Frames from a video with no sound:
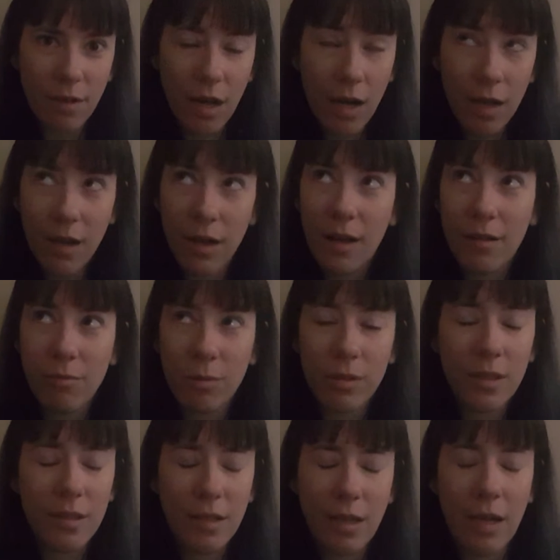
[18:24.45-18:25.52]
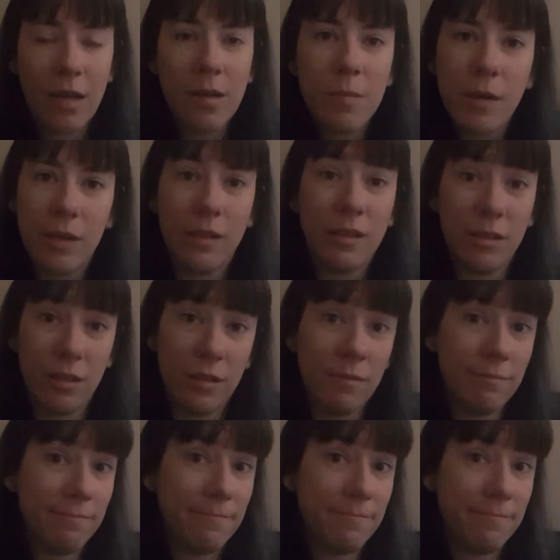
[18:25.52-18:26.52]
I really think anybody could.